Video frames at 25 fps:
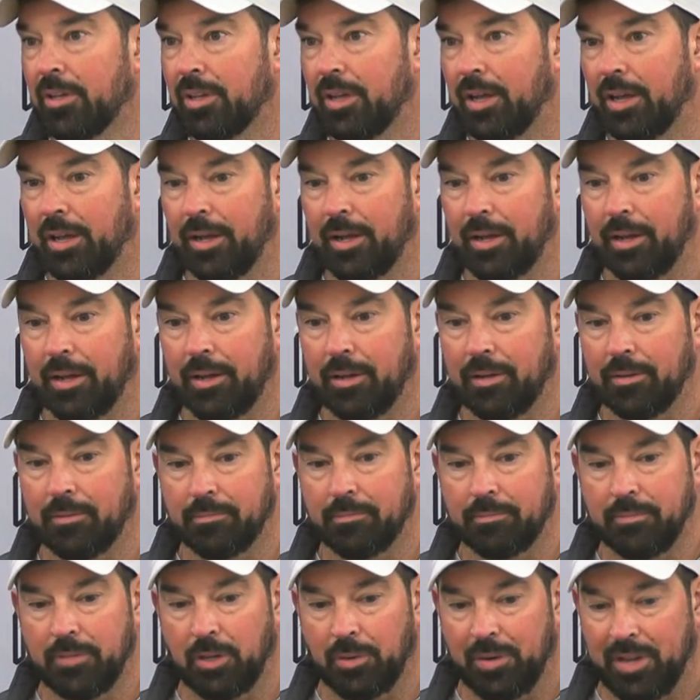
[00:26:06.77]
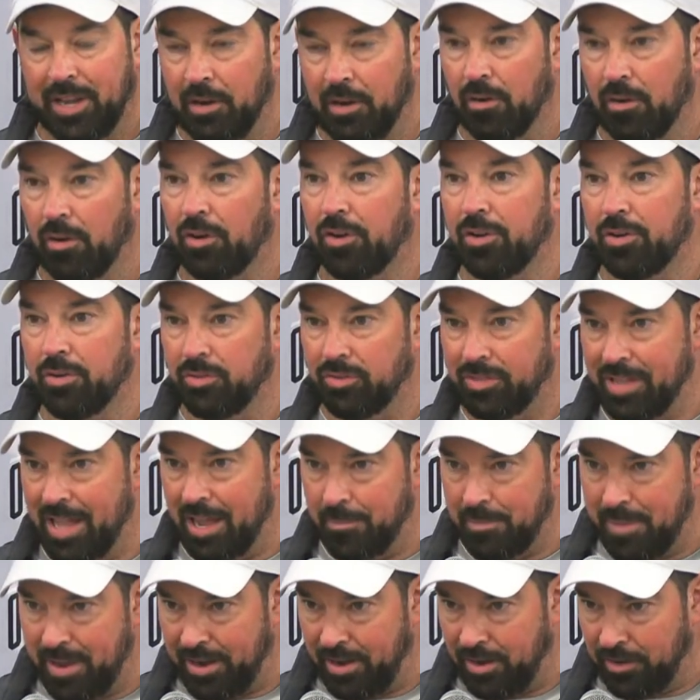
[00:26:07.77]
You know, Hero Kanu's now
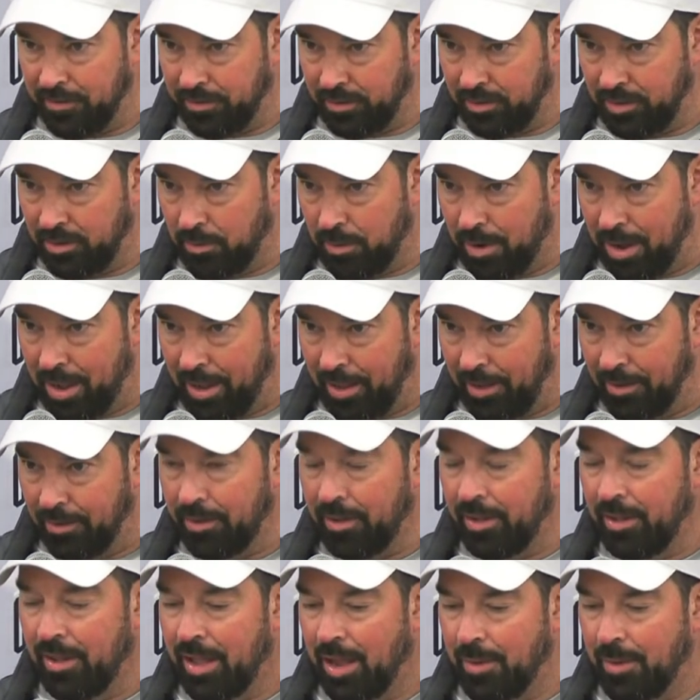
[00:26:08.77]
been here for a little while.